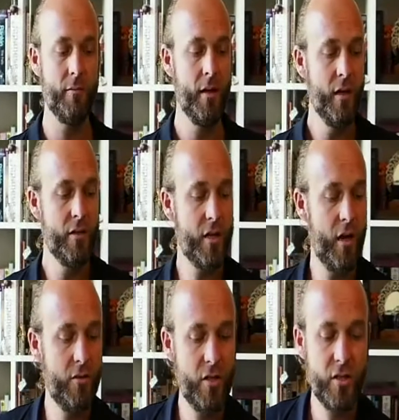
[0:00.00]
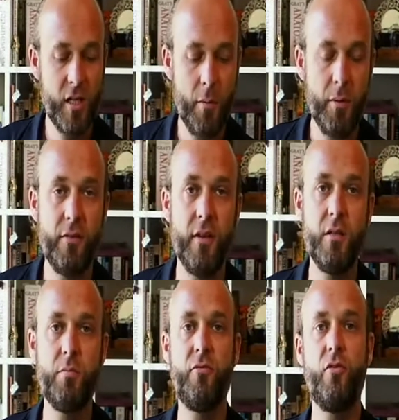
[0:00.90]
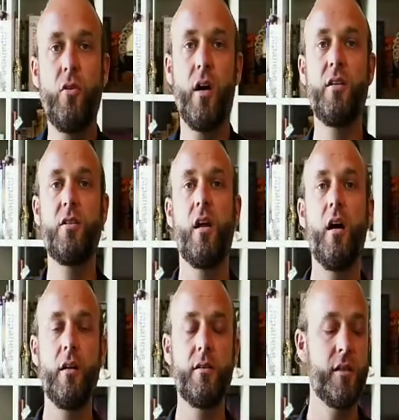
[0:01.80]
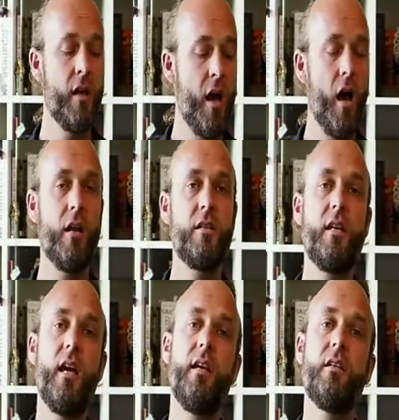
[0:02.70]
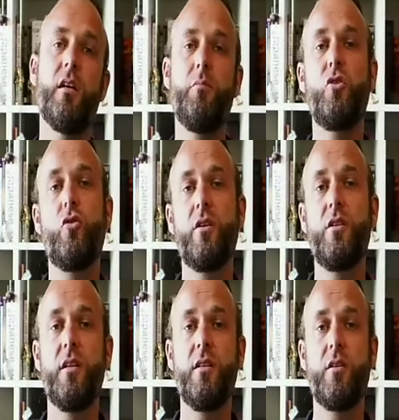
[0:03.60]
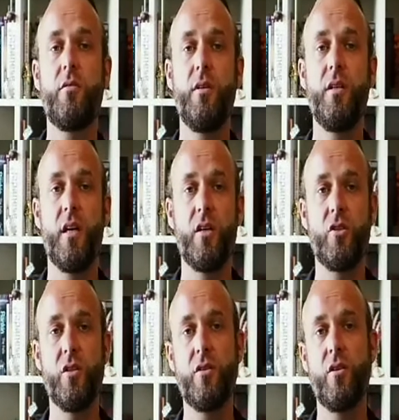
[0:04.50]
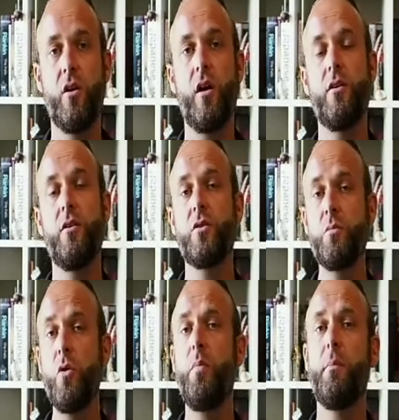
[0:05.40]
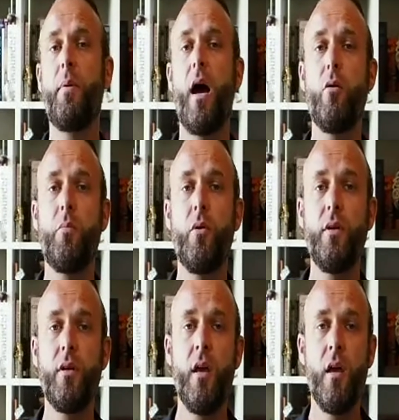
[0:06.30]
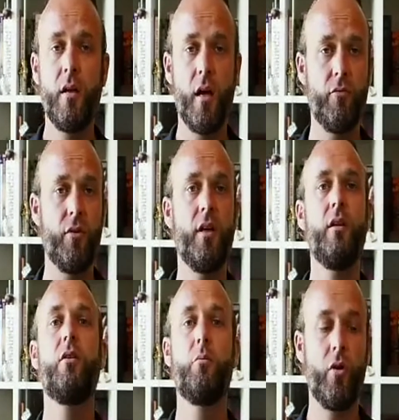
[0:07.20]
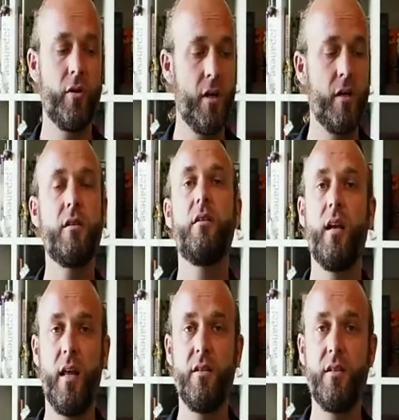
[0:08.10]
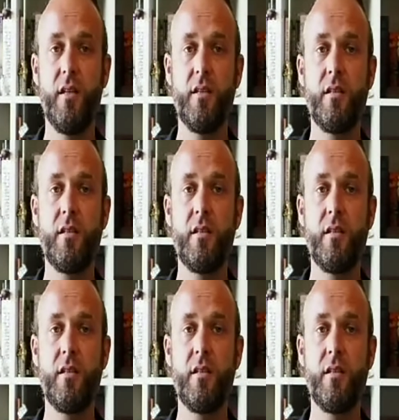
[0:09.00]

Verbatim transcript: so just a couple of things before I start. Uh, today is going to be structured into three sections. So I'm going to do a small bit of PowerPoint covering the product, the lenses,